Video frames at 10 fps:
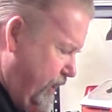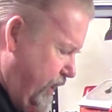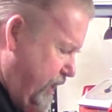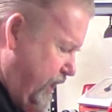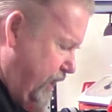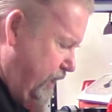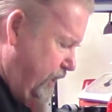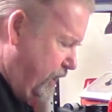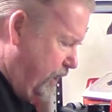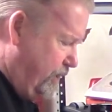
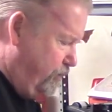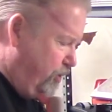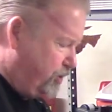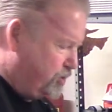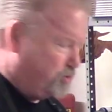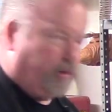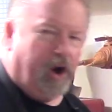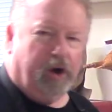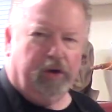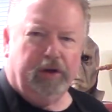Again, with the
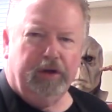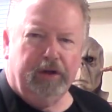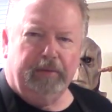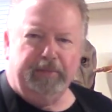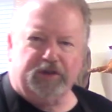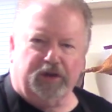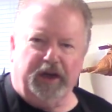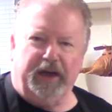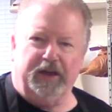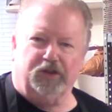small
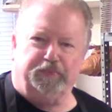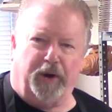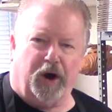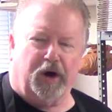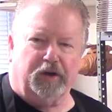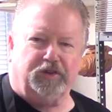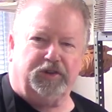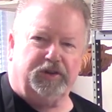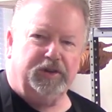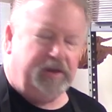miscellaneous
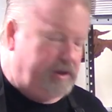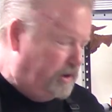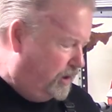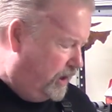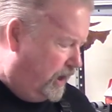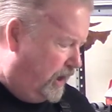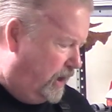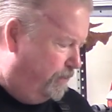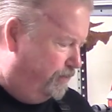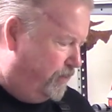parts,
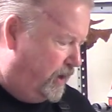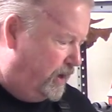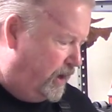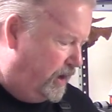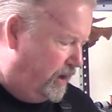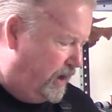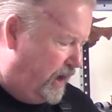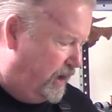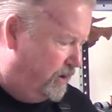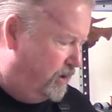and
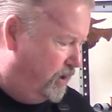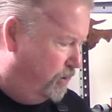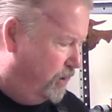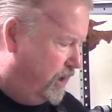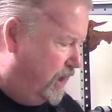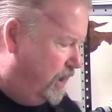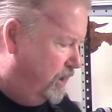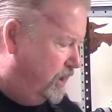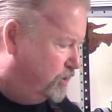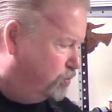
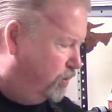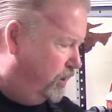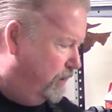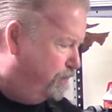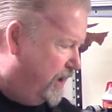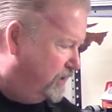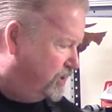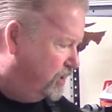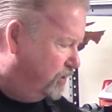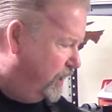again, it's really
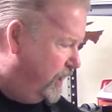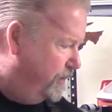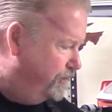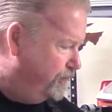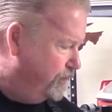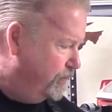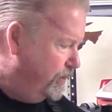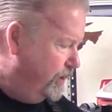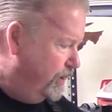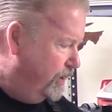basically
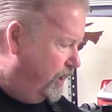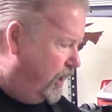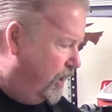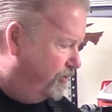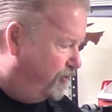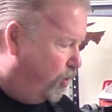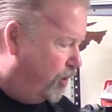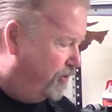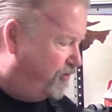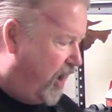a
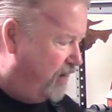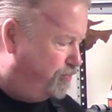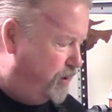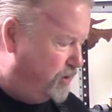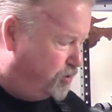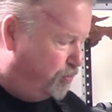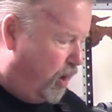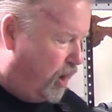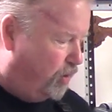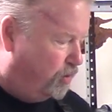4 or 5 piece
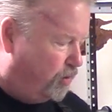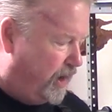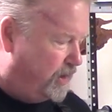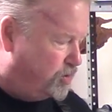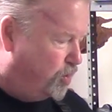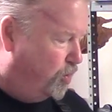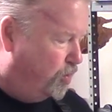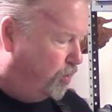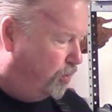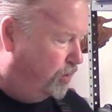model grand
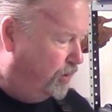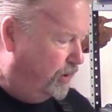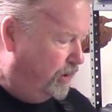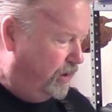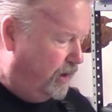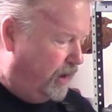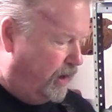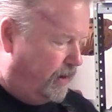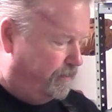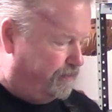total,
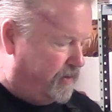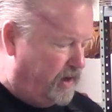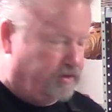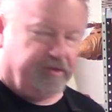as